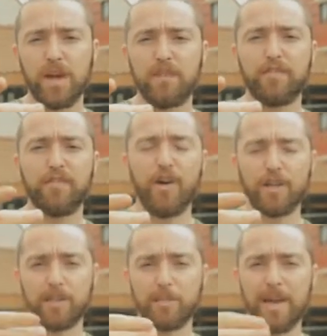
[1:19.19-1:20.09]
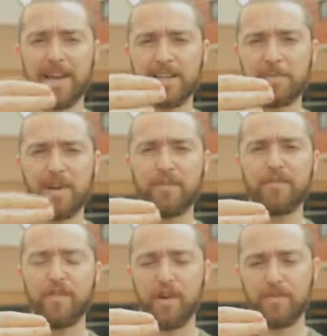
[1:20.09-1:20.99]
a foot. My hand is about a
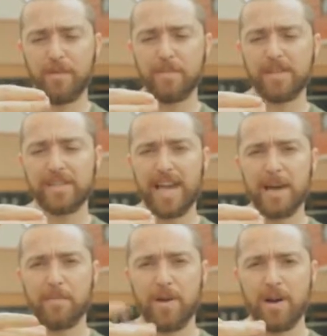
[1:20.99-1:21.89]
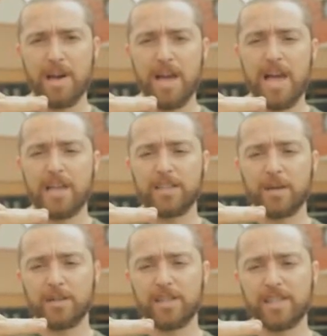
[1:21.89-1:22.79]
foot from this camera. So
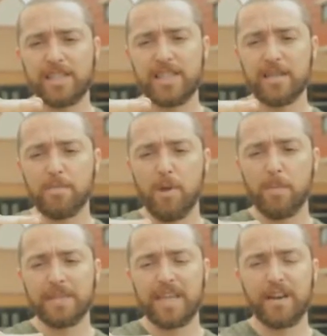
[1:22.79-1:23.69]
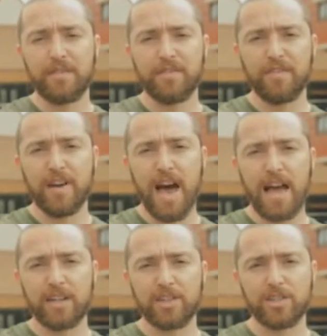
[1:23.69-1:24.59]
I want you to see the moment that I
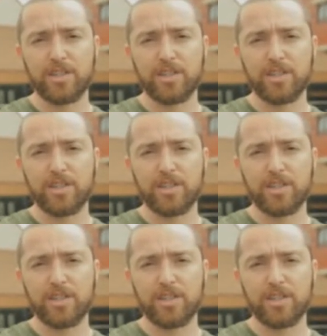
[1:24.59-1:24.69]
flash.